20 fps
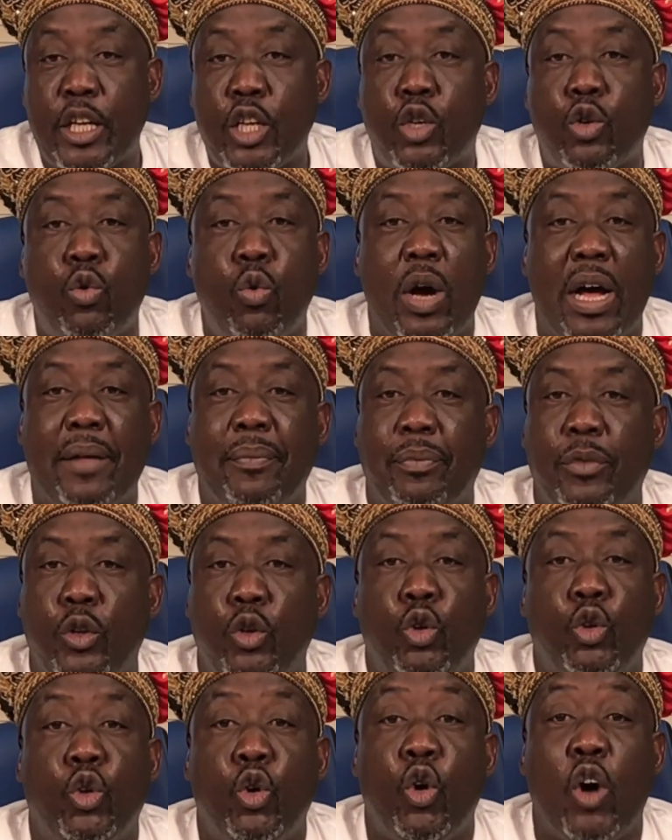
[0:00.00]
That this
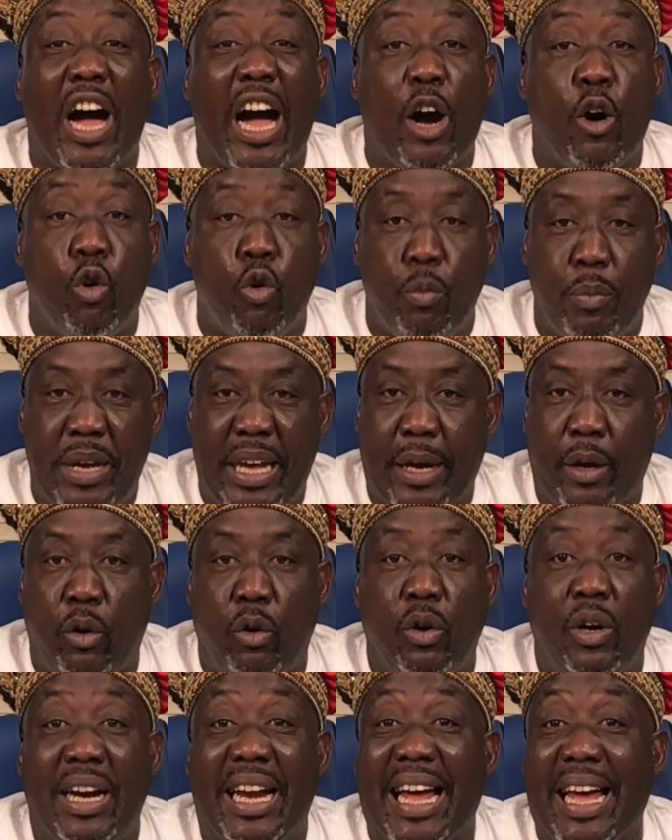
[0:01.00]
one you do an
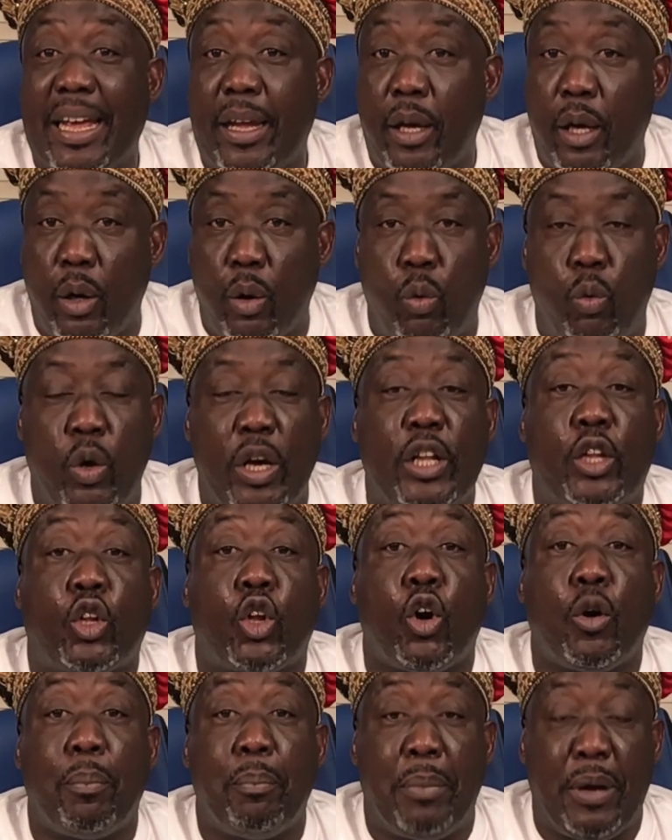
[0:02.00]
umiero like
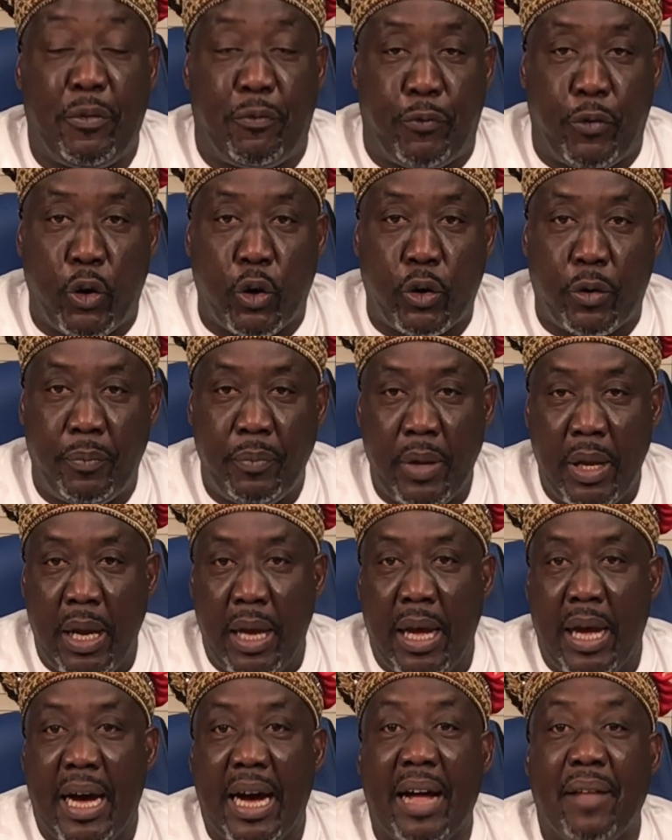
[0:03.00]
we talked
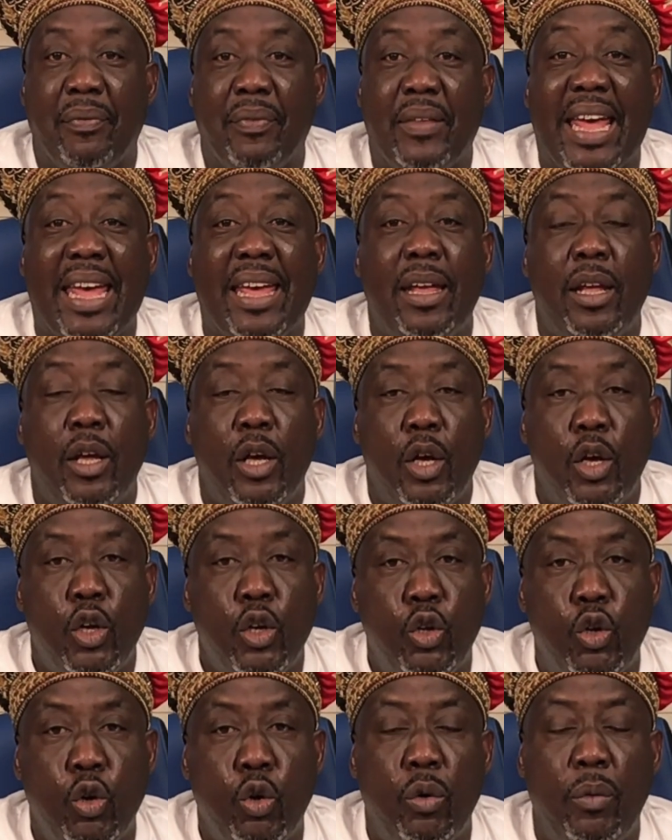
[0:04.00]
before, and
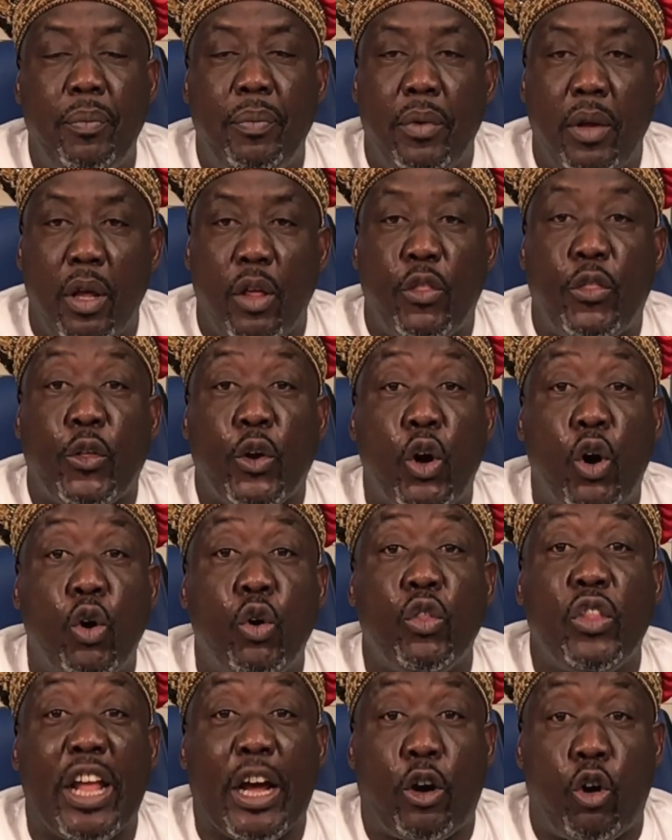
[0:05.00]
then you
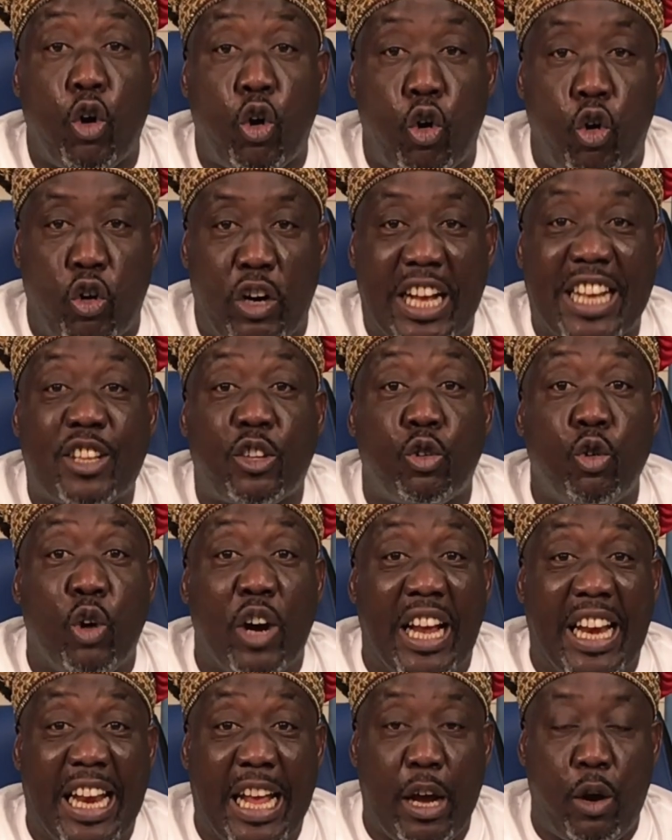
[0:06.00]
throw the
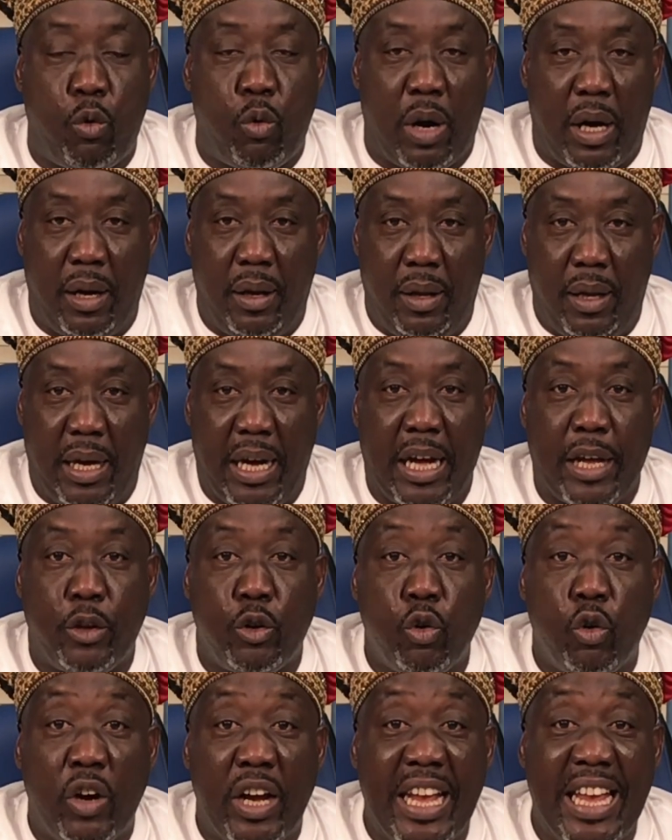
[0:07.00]
coconut to Elegua
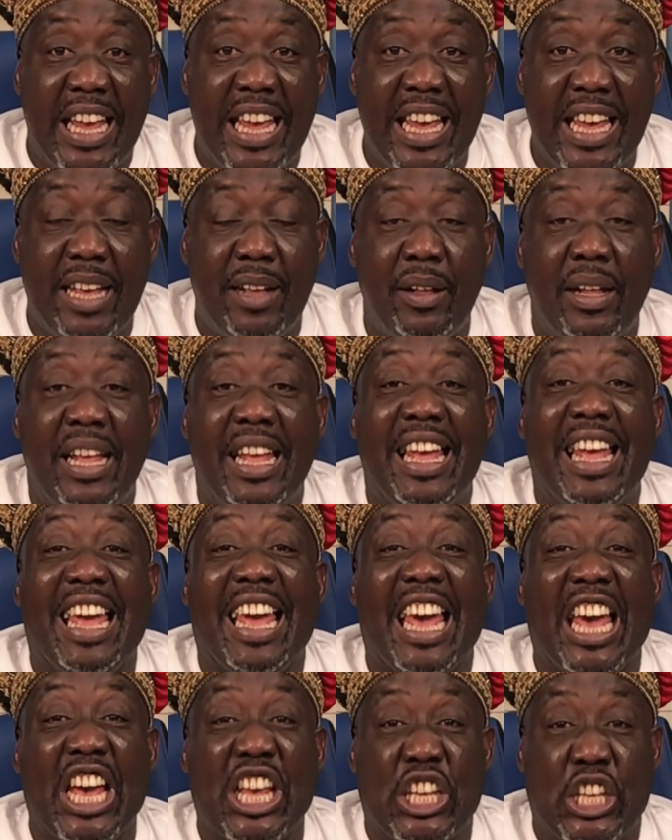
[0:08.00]
and you give
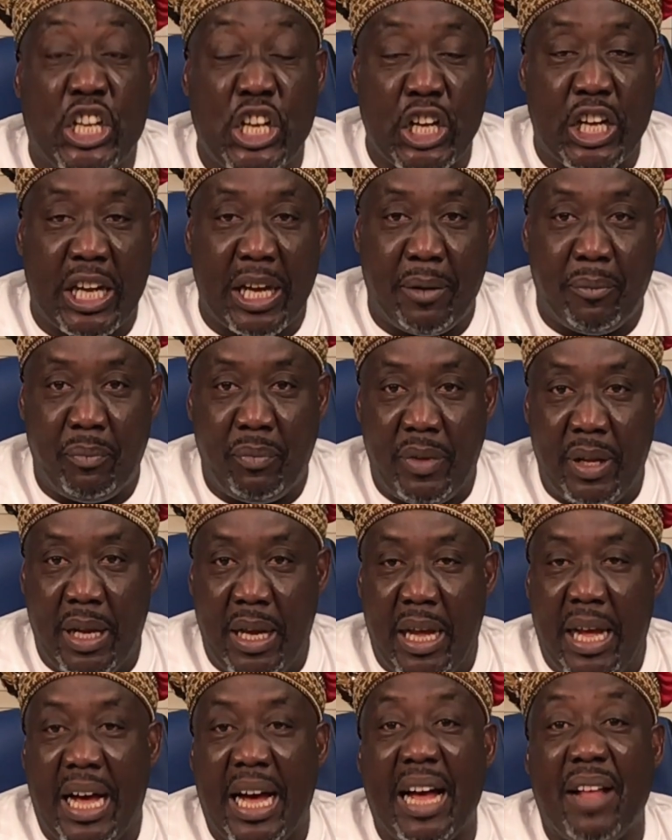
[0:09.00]
him a
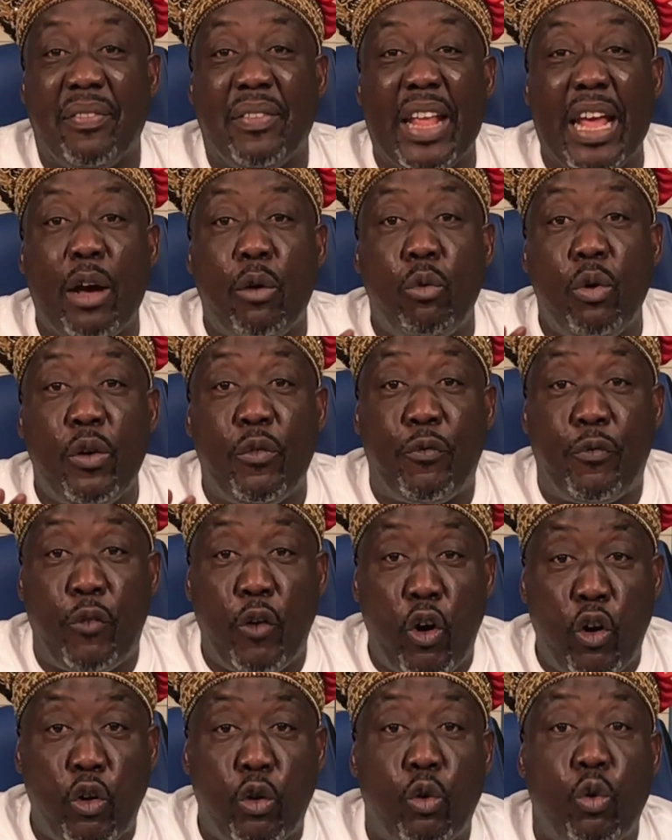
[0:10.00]
chicken. And
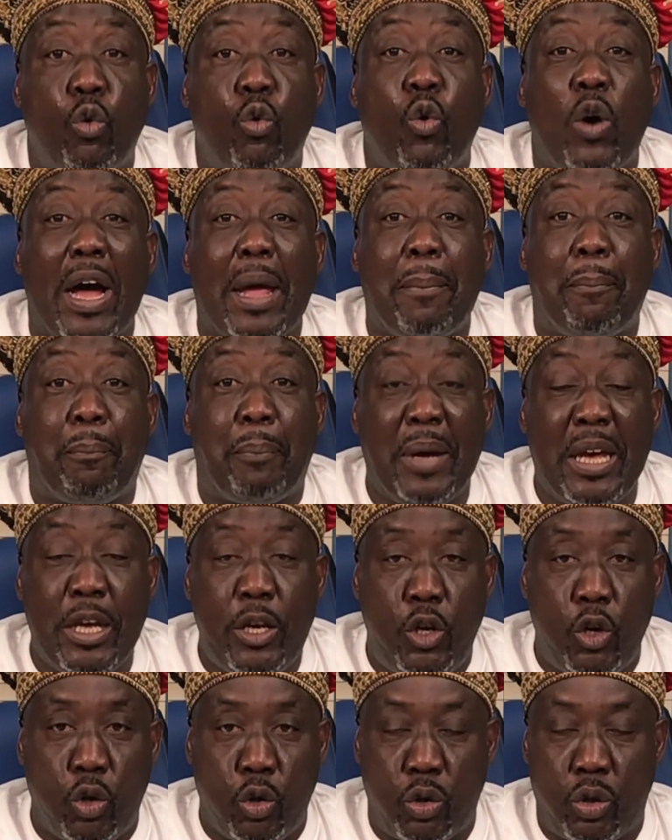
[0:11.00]
then with 4
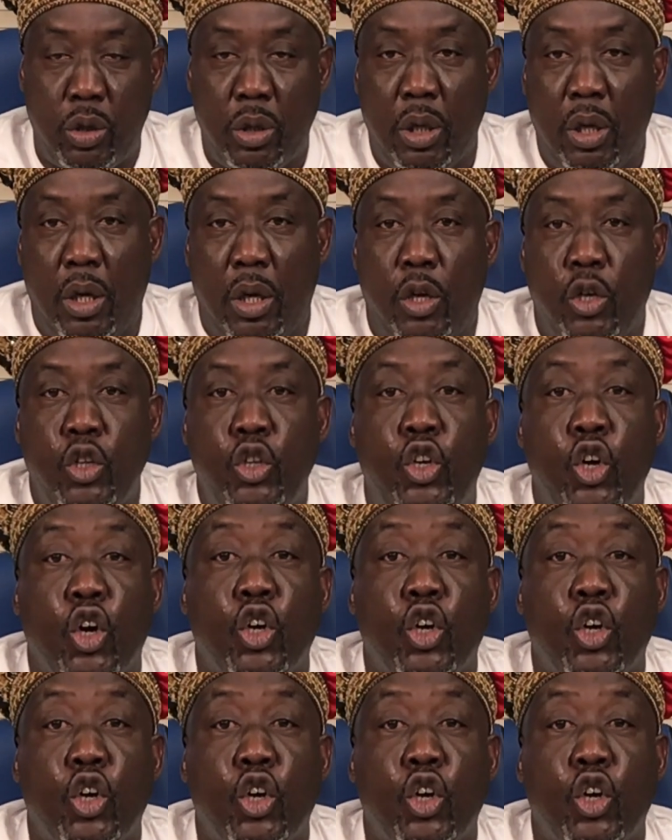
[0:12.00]
white pigeons,